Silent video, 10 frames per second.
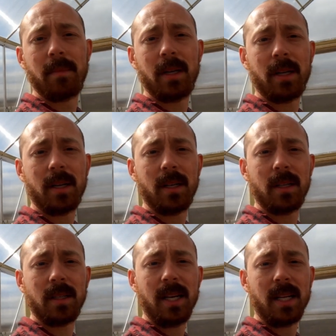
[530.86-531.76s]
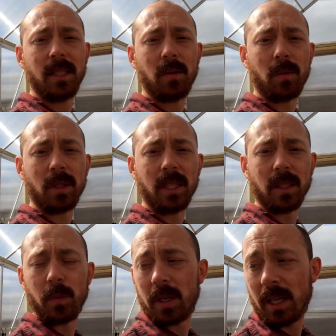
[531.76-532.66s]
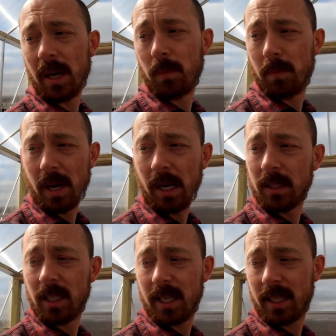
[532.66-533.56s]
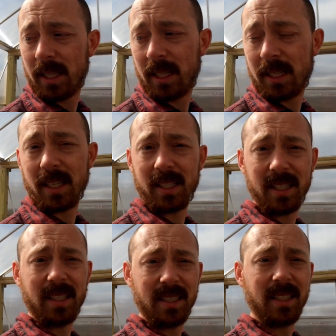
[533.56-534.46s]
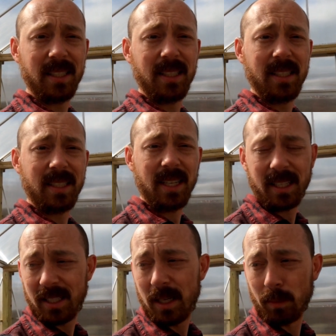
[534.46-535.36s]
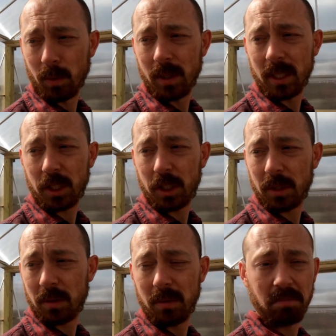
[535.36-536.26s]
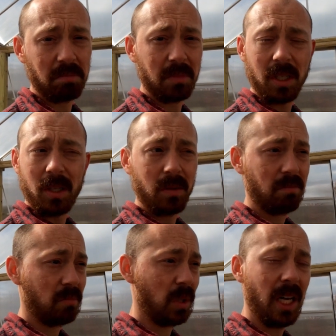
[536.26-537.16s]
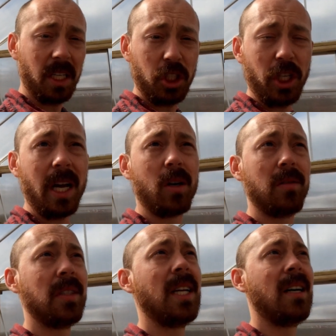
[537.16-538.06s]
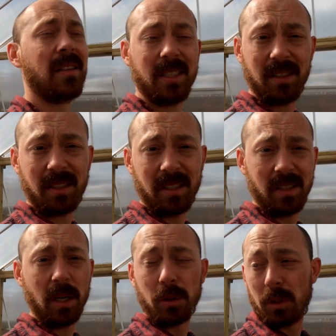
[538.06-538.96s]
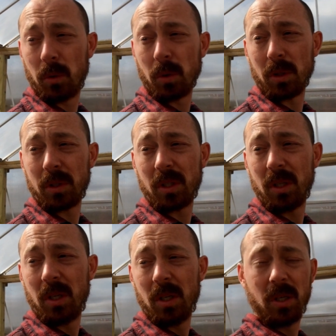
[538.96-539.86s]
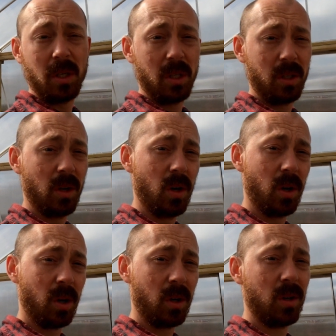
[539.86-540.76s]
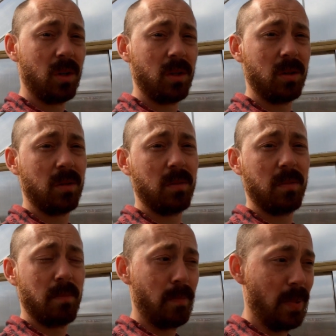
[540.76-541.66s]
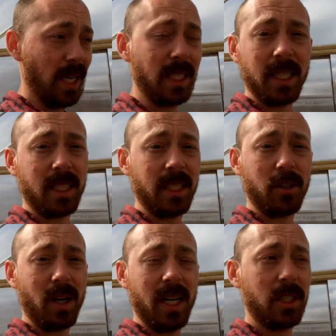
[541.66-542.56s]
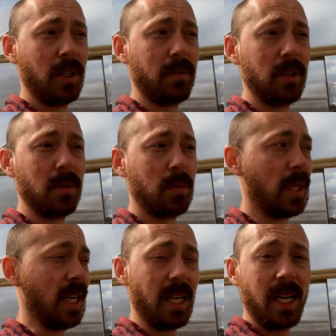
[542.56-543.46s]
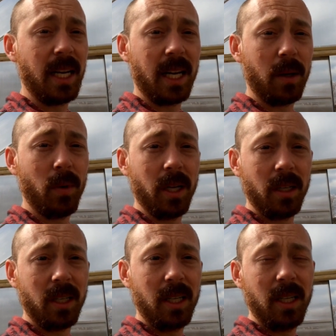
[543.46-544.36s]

But yeah, that's what we're dealing with. I'll say that yeah, the #1 issue, without a shadow of a doubt, is those doors are basically trash if you get any kind of wind.